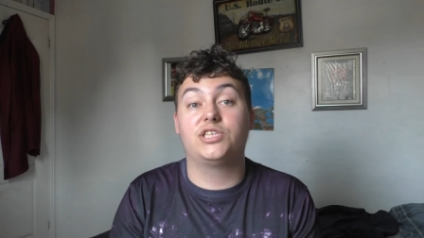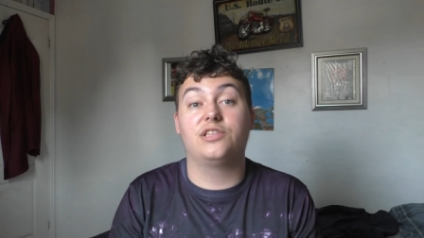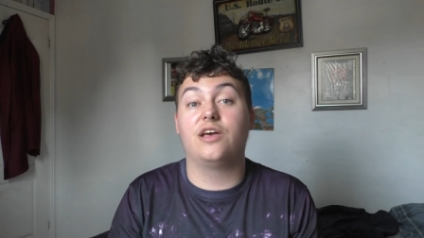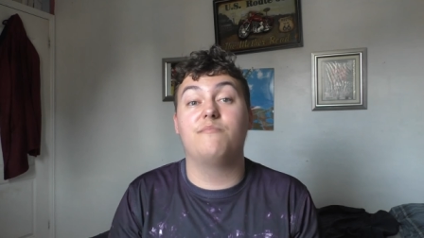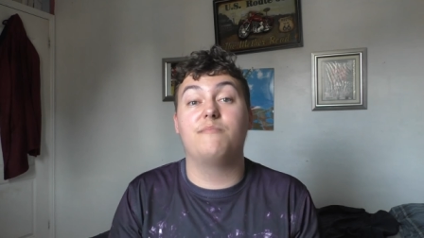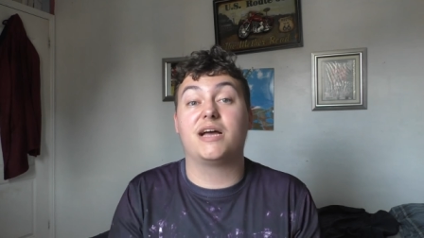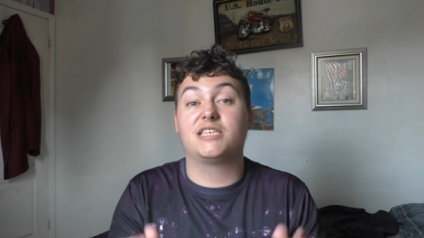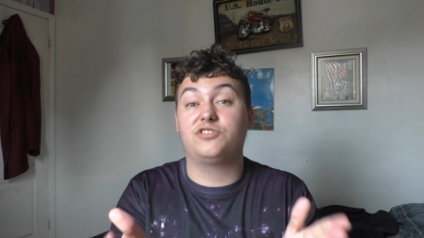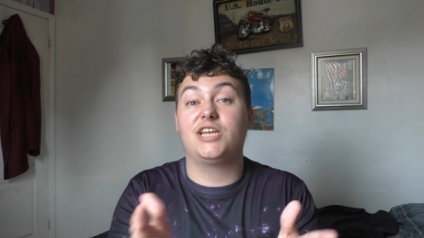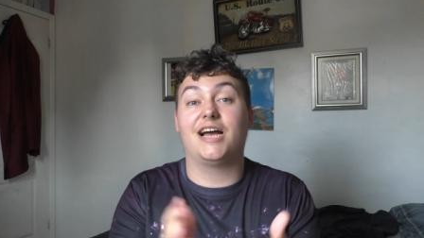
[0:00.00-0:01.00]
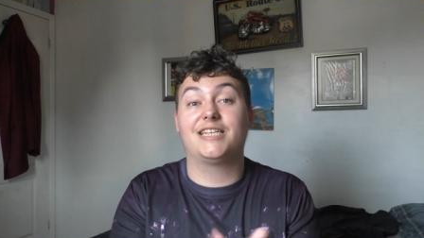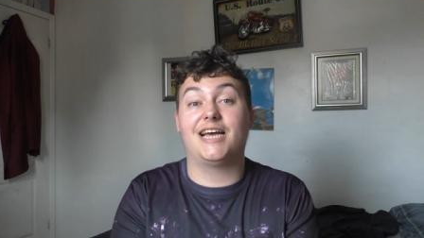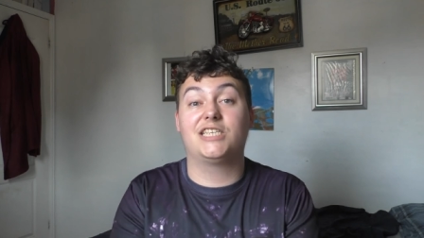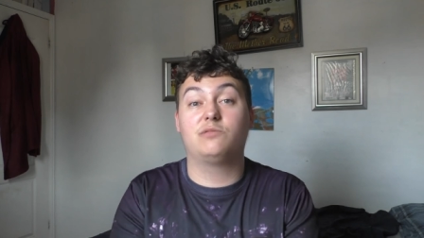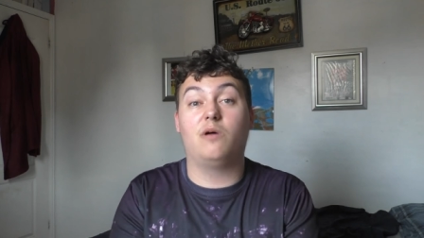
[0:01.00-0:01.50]
to them massive shout
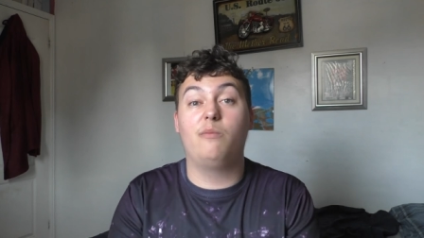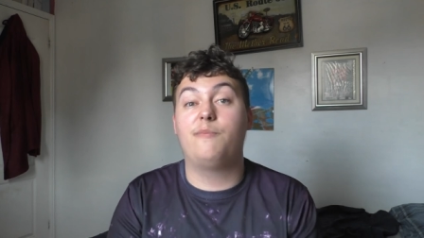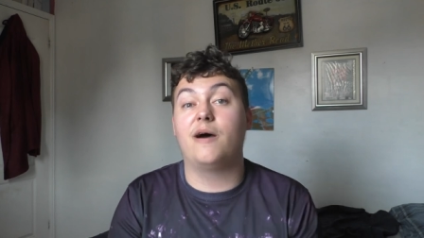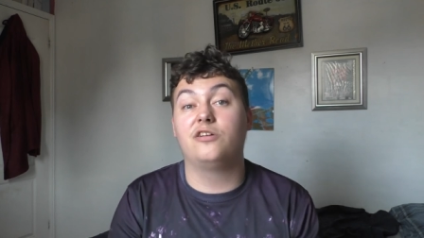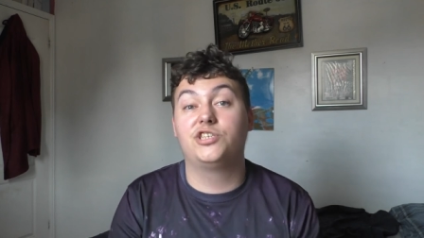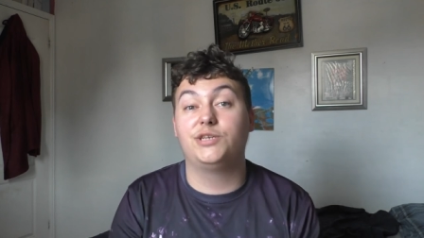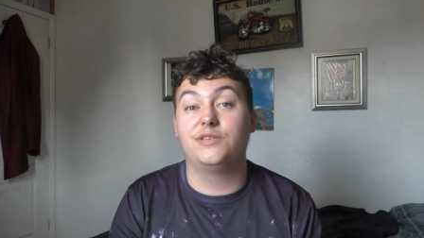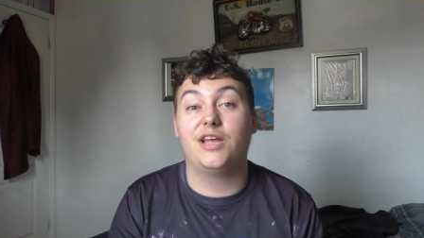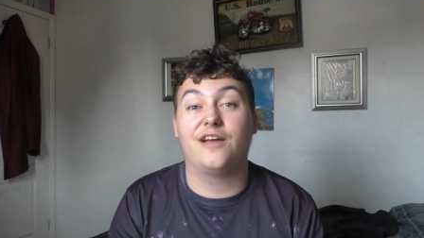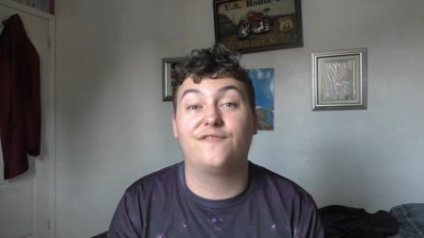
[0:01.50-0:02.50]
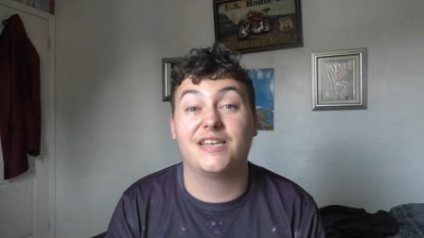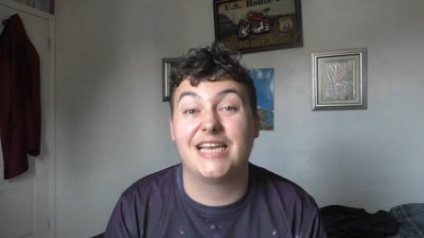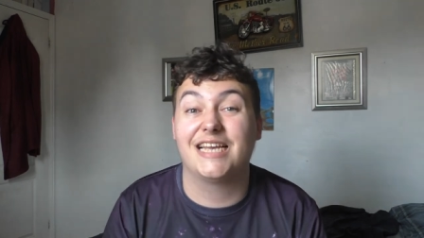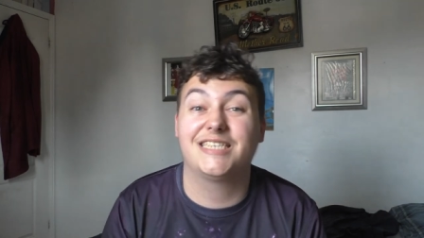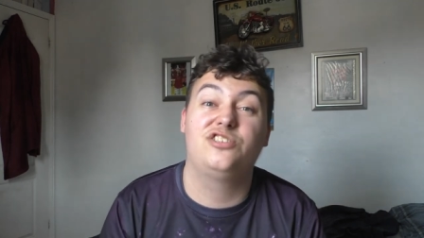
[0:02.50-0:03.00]
out to of Belgium they're doing a
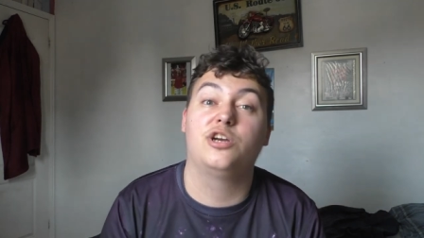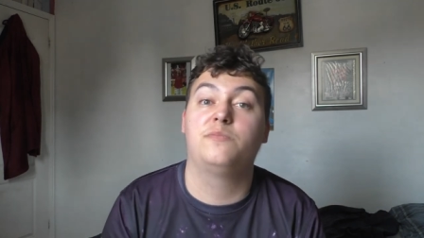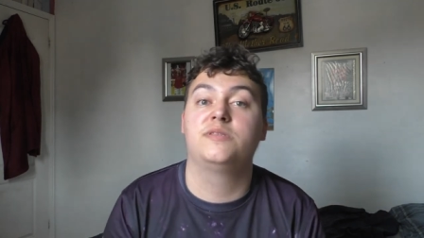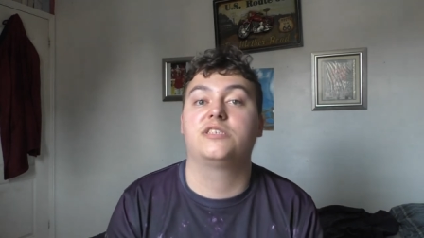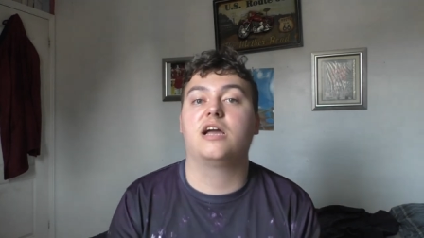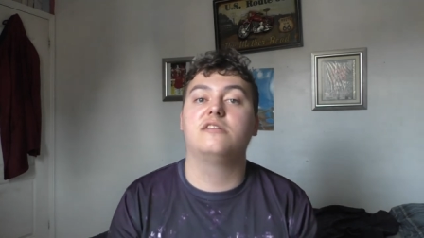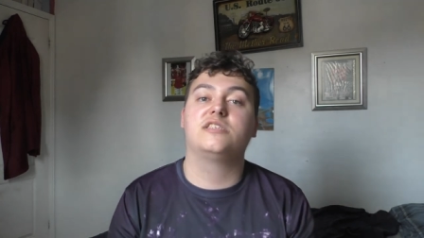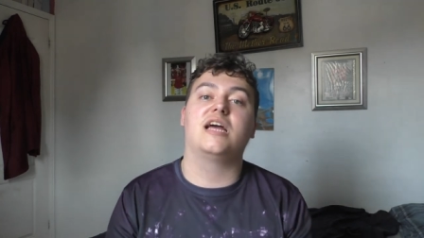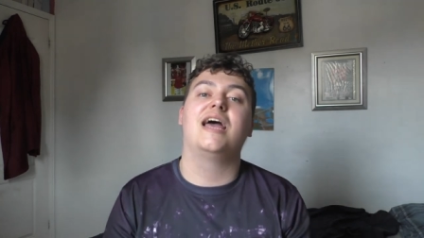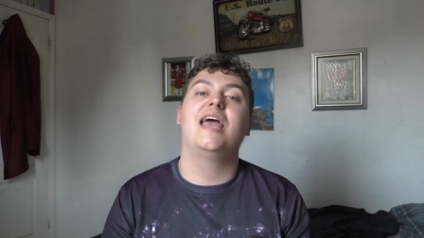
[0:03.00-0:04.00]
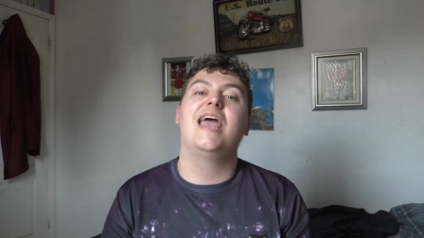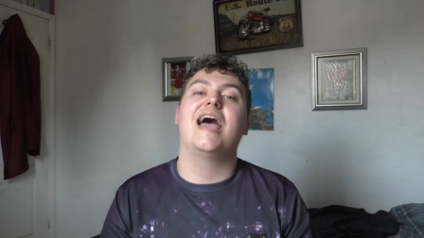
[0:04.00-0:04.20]
fantastic job with this coaster